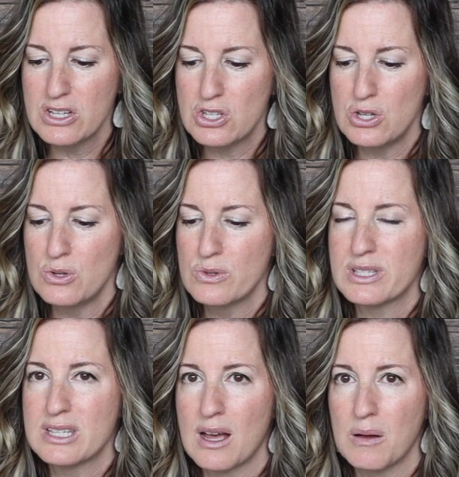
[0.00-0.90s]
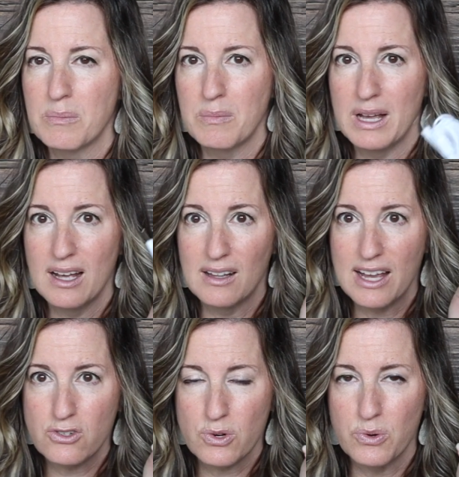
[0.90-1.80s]
to some
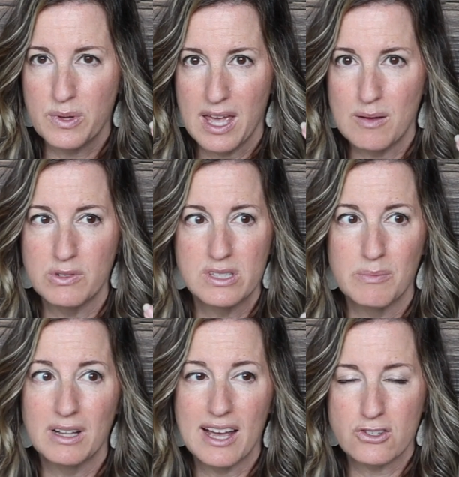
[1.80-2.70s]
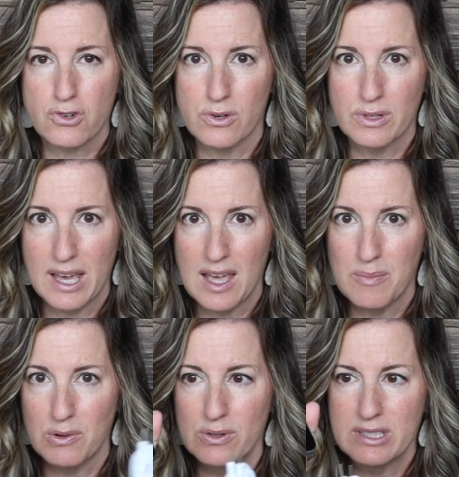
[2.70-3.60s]
electrical cables, some electrode
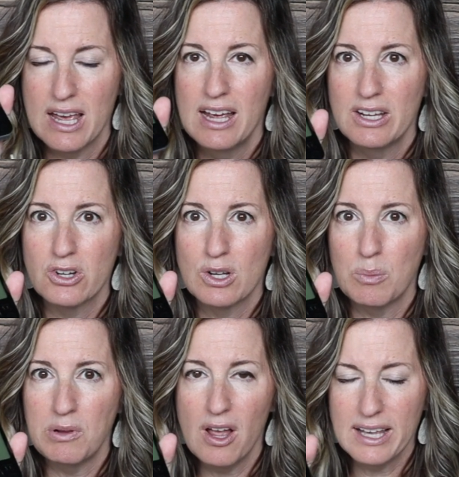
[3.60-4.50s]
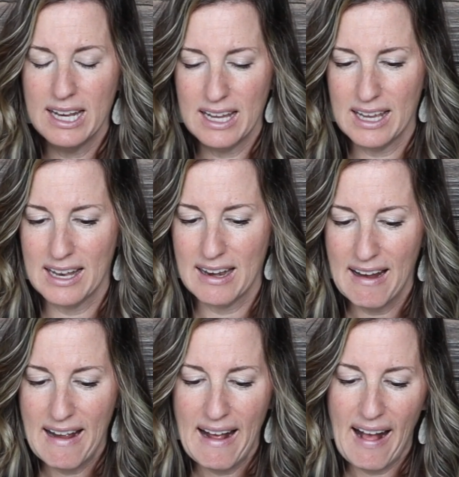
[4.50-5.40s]
cables, you're going to plug it in,
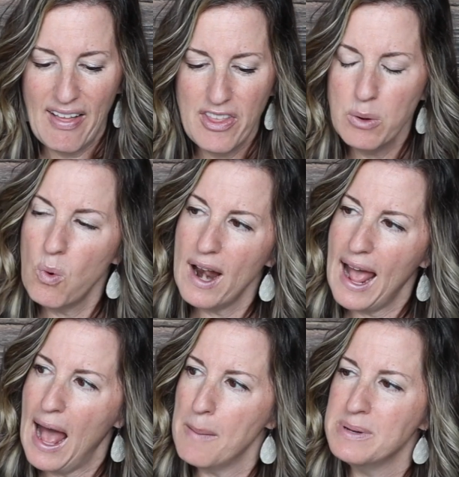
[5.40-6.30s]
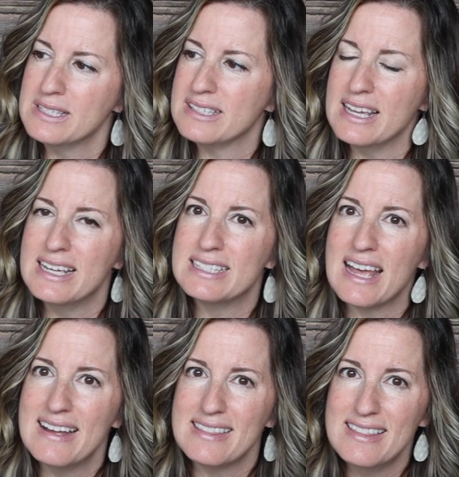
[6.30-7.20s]
and then what happens
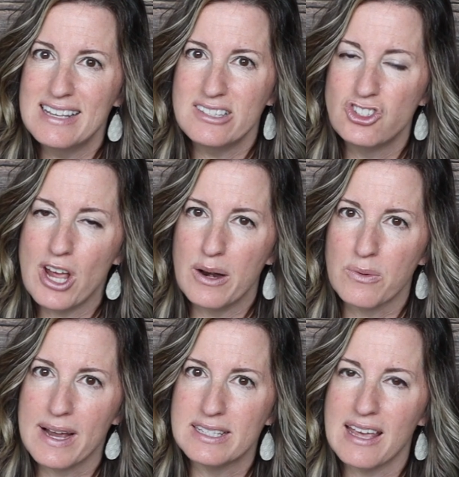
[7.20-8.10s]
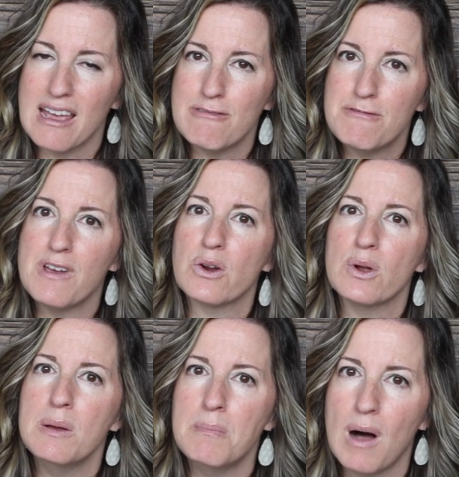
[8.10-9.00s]
is this generates a
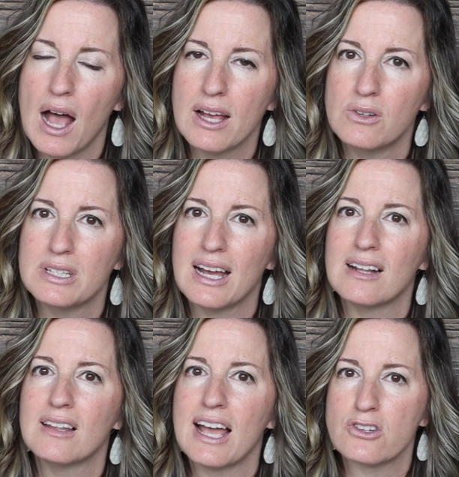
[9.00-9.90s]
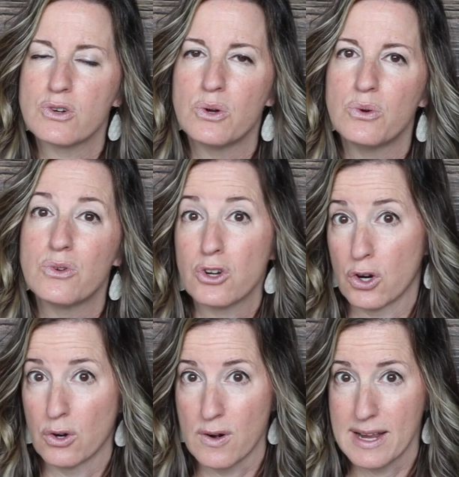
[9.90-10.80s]
very mild electrical
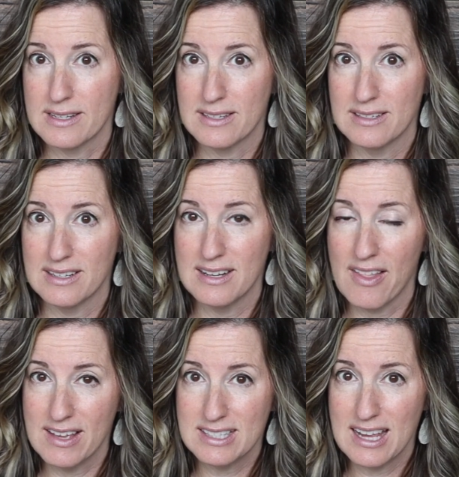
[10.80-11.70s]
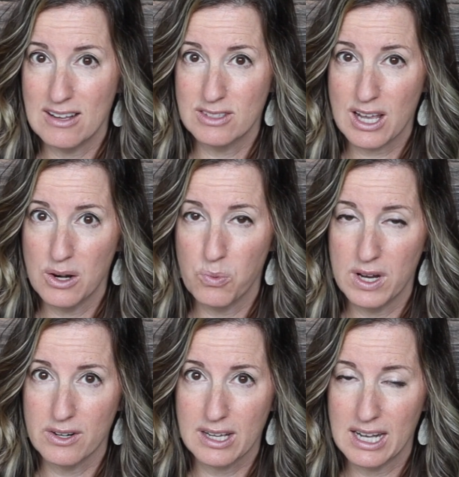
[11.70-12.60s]
current. Now that sounds kind of
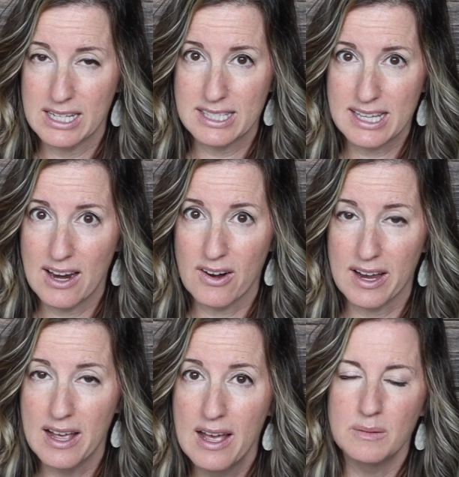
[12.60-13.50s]
weird and kind of scary,